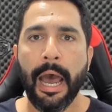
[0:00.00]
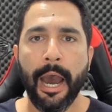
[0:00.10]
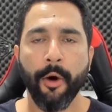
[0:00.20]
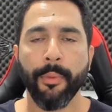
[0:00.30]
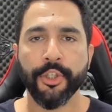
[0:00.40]

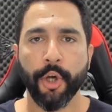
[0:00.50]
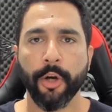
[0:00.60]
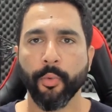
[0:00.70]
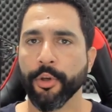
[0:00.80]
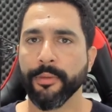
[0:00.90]
how much
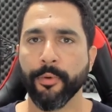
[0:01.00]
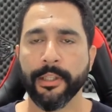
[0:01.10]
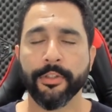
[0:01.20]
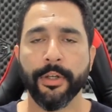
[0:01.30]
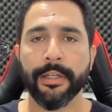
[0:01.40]
hard work you put
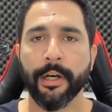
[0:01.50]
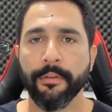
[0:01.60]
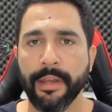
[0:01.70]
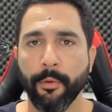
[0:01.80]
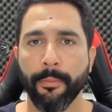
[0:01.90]
into it, none
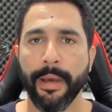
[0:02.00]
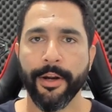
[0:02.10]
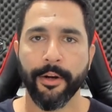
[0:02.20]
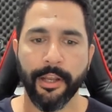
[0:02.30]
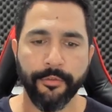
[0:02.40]
of that will
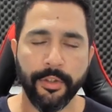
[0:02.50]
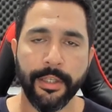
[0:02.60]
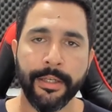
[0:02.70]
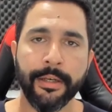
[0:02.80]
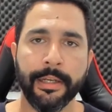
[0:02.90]
matter if you
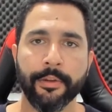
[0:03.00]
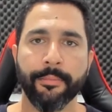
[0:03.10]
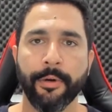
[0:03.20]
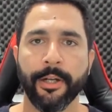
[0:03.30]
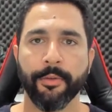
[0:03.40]
didn't know
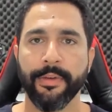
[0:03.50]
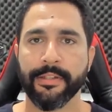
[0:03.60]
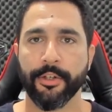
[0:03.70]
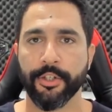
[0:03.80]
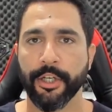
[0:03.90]
the product
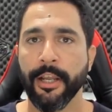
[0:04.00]
research